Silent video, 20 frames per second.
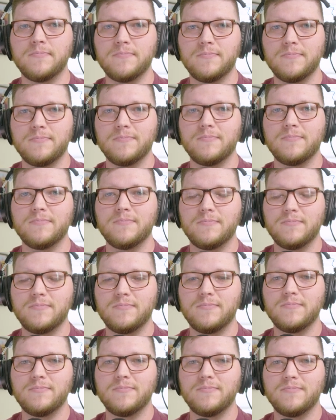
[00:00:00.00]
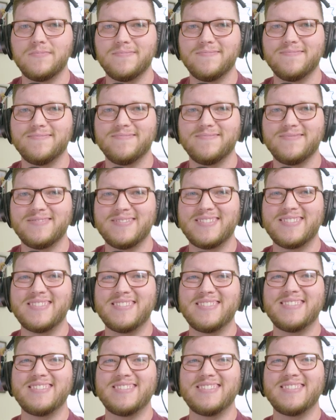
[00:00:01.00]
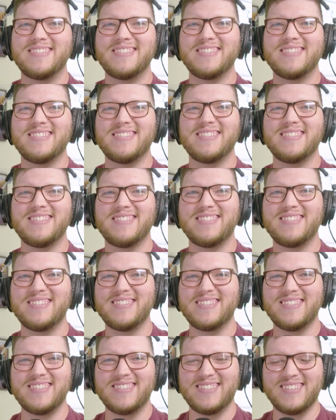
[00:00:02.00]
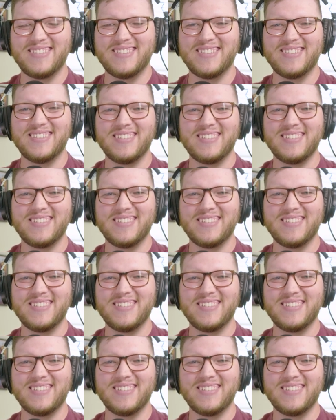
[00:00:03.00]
The person shown says nothing.